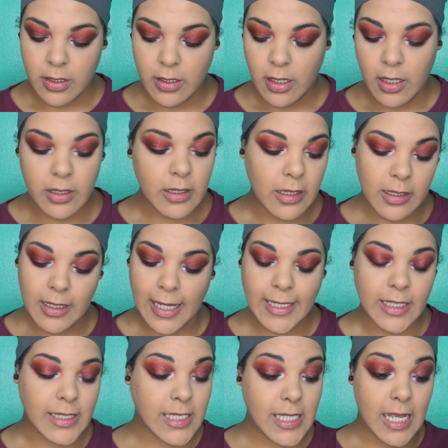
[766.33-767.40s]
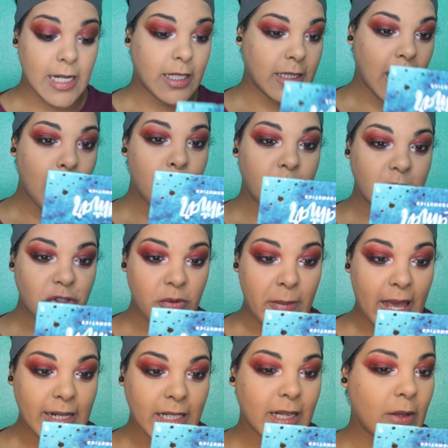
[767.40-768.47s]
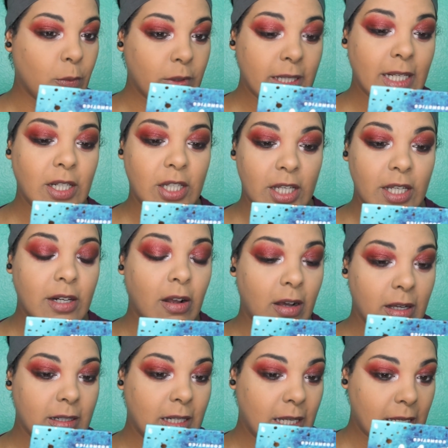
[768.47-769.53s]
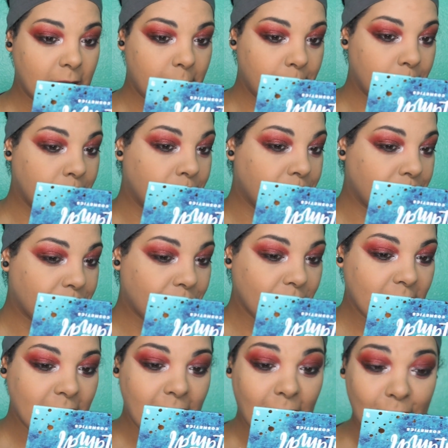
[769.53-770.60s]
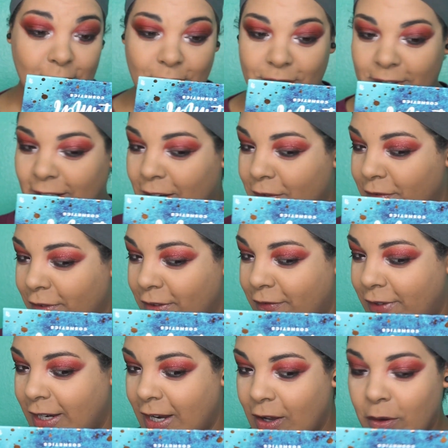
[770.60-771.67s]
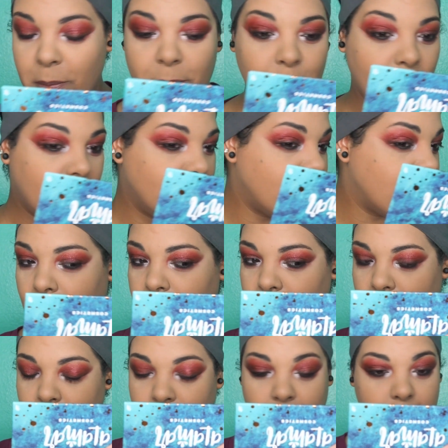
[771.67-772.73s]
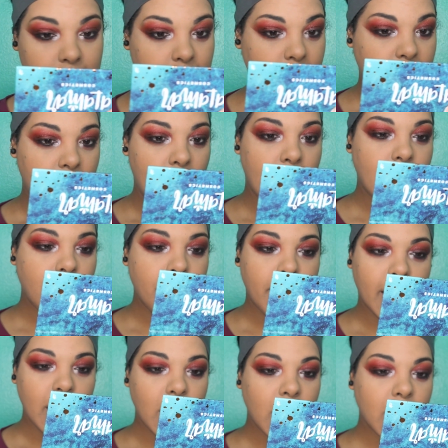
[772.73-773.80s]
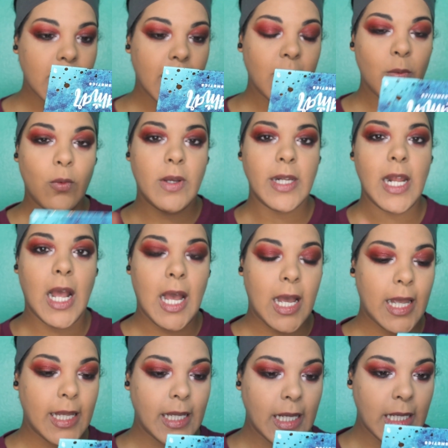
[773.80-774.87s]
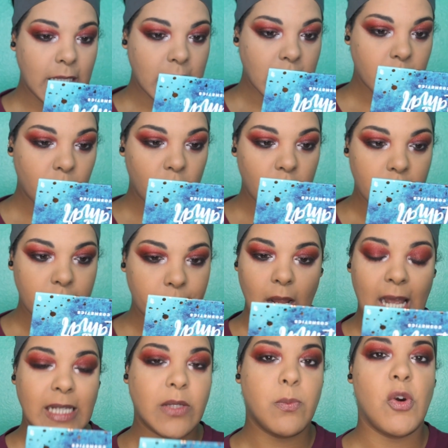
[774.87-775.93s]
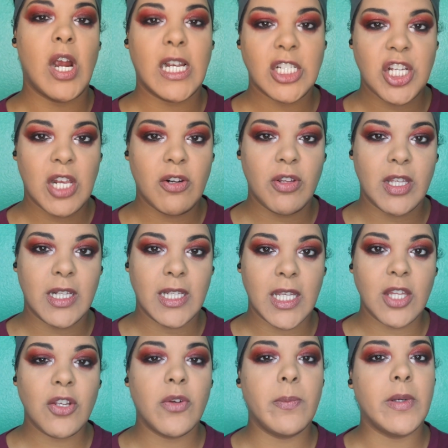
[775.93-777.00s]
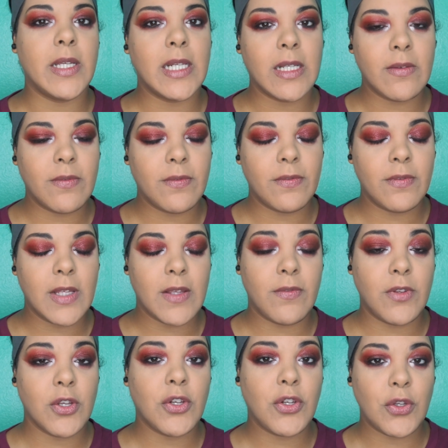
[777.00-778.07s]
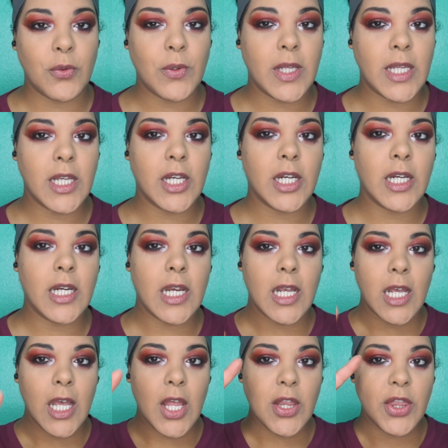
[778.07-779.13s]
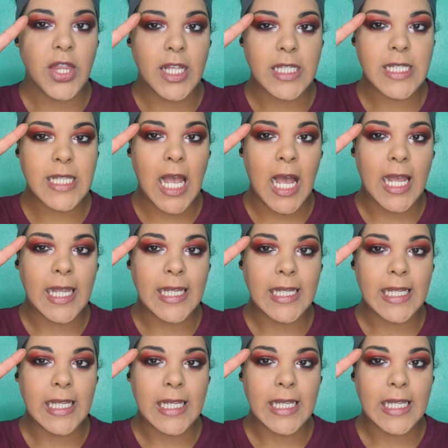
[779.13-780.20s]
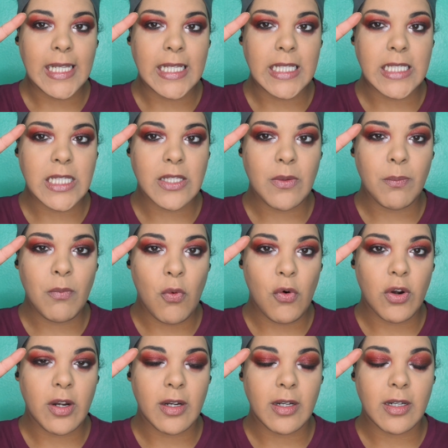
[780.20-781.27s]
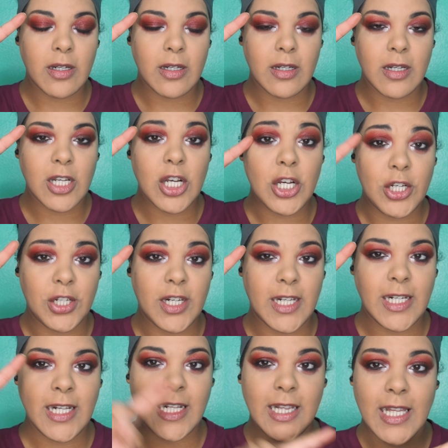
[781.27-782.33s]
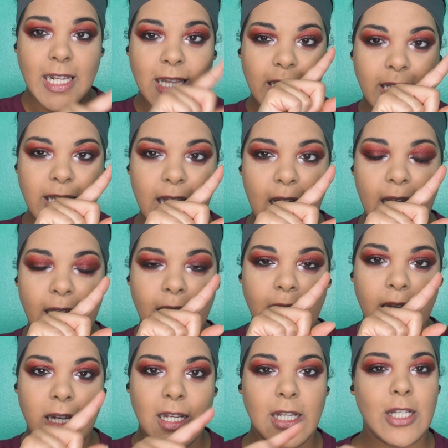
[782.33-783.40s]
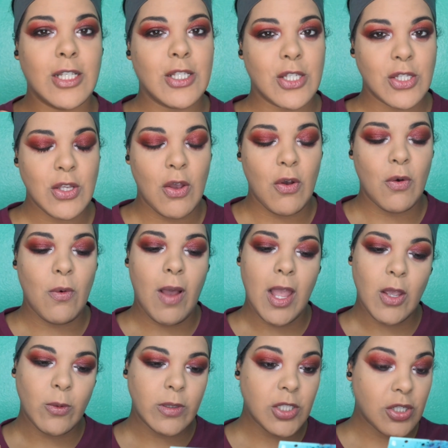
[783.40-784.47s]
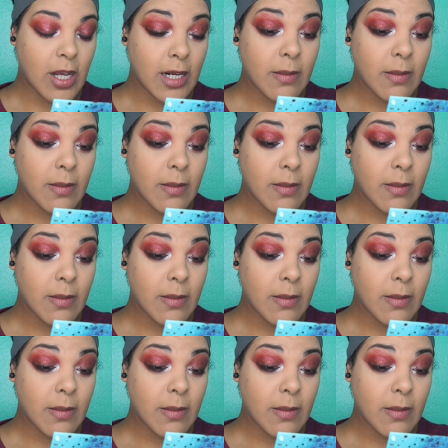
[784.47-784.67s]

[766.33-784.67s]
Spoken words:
Like I said, a lot more dramatic than what they did on him on the video for the video, but like it. And it may look like one eye has more eyeshadow than the other, but if you're new here, this eye is more hooded than this eye. So I always try to